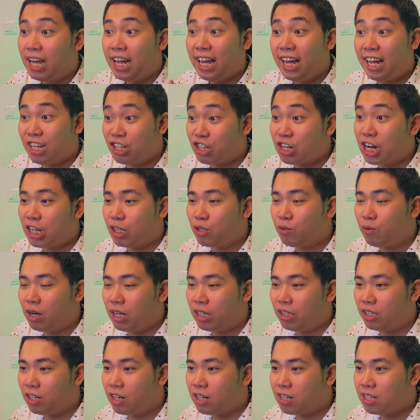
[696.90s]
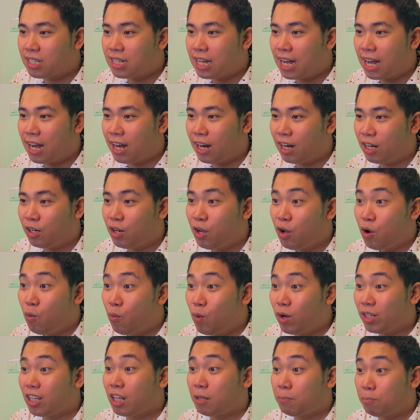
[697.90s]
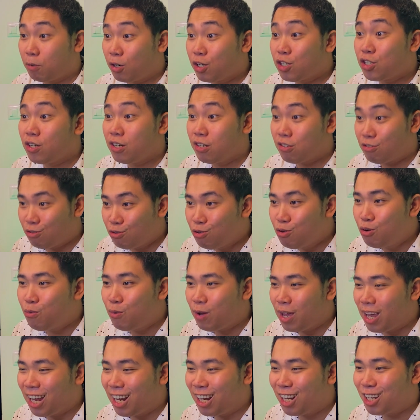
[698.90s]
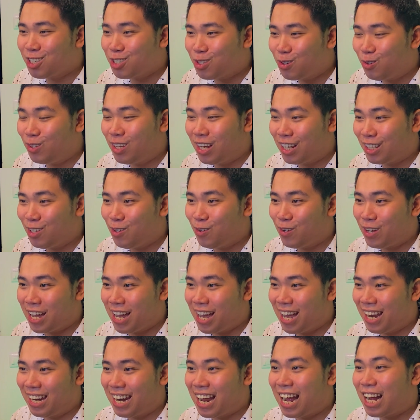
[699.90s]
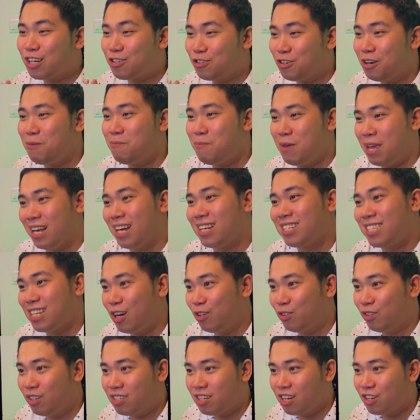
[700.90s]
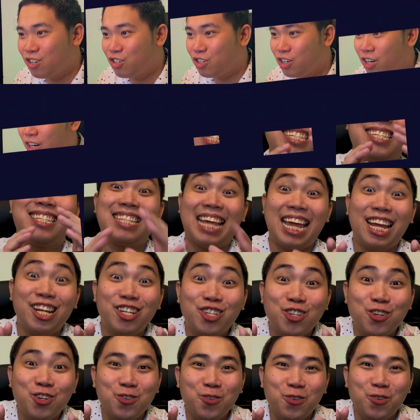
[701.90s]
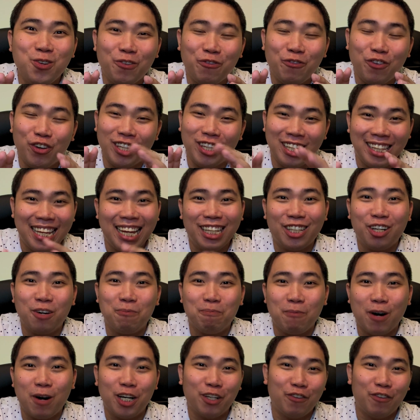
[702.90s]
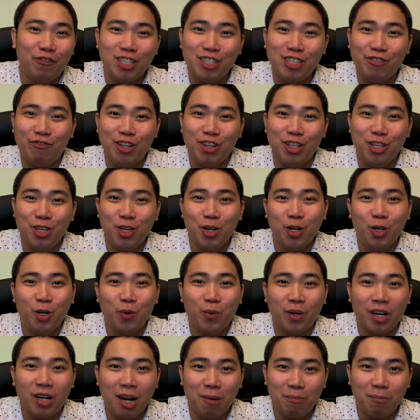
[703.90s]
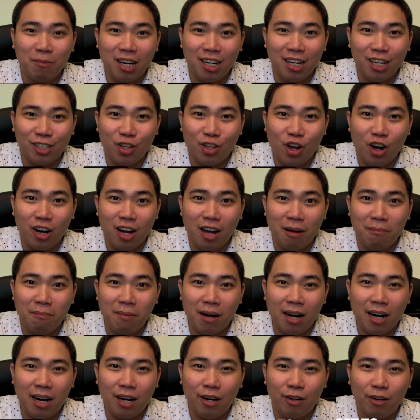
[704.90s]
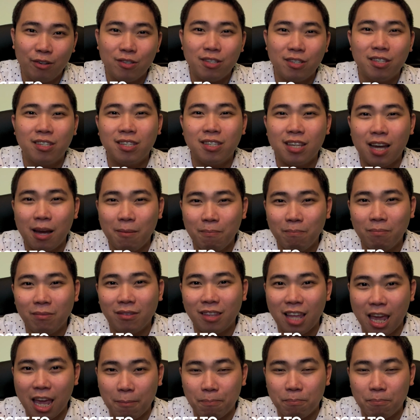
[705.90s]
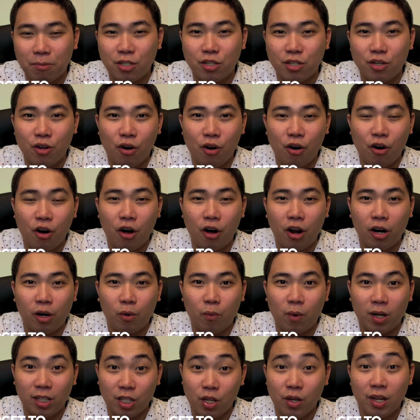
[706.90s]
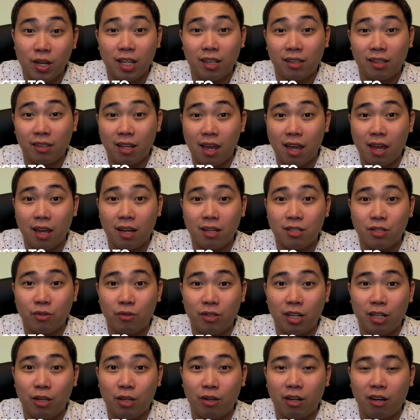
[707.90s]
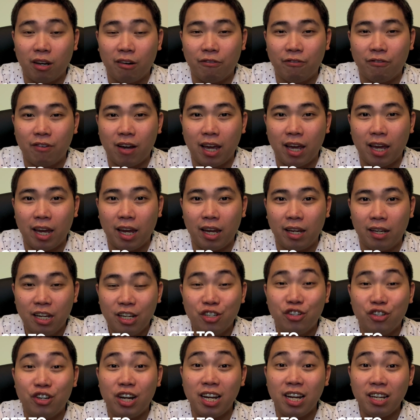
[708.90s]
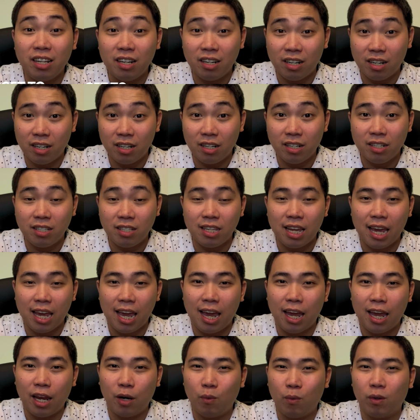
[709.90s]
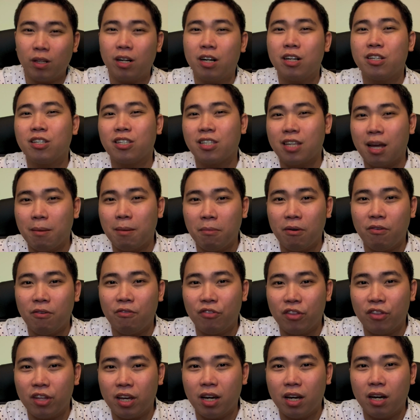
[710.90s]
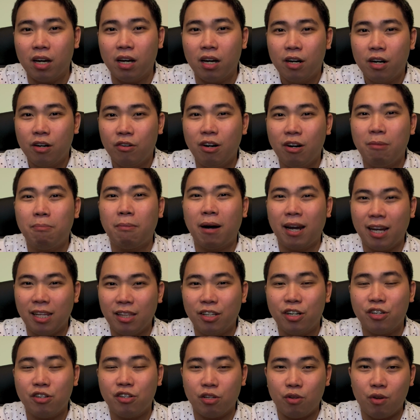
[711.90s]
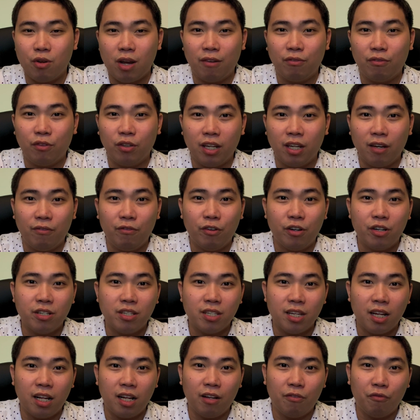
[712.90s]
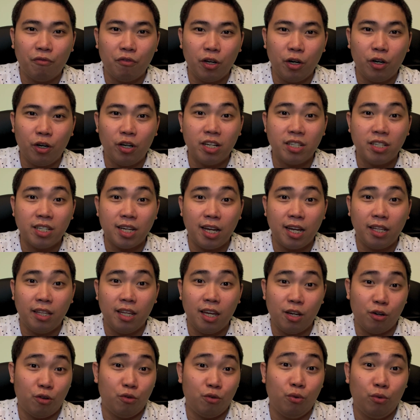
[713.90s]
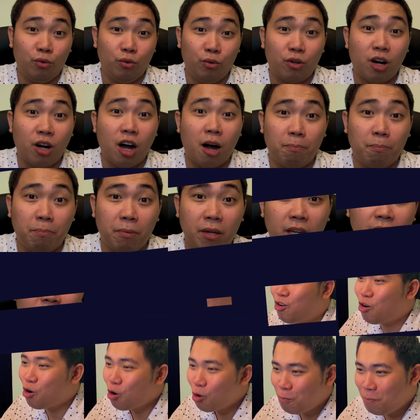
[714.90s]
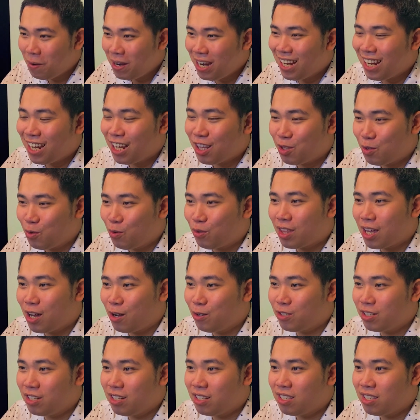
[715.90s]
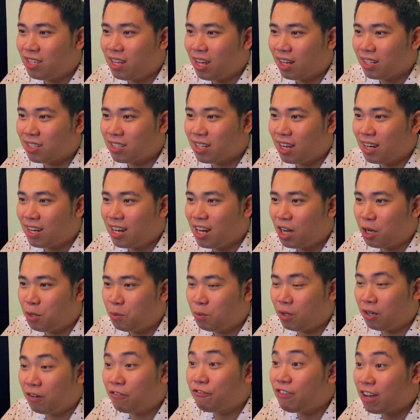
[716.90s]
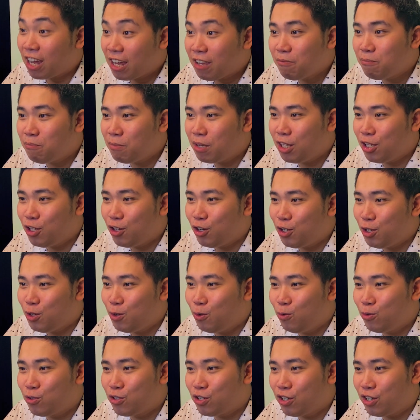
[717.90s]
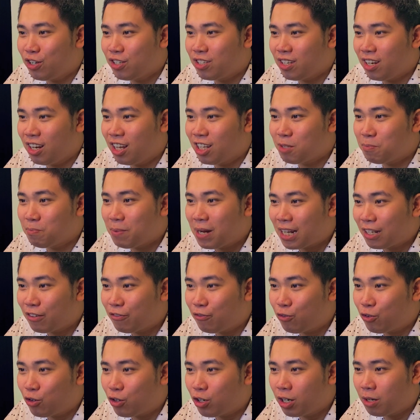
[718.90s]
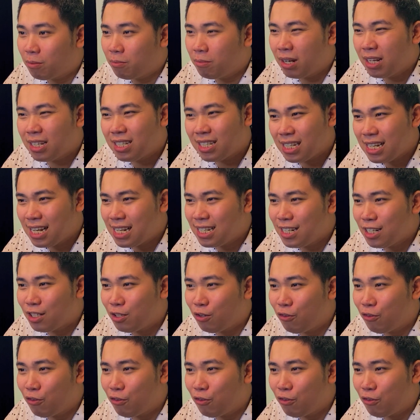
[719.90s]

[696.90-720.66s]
and try to understand what that person is doing so that you can actually make a sound decision. Stay tuned for the later part of this video where I'm gonna talk about some tips on what you can take so that you can find traders, and what are some of the reminders that you have to give yourself when you're deciding on who to copy. Opening in 2006 and now with 5 million users in its platform, it's easy to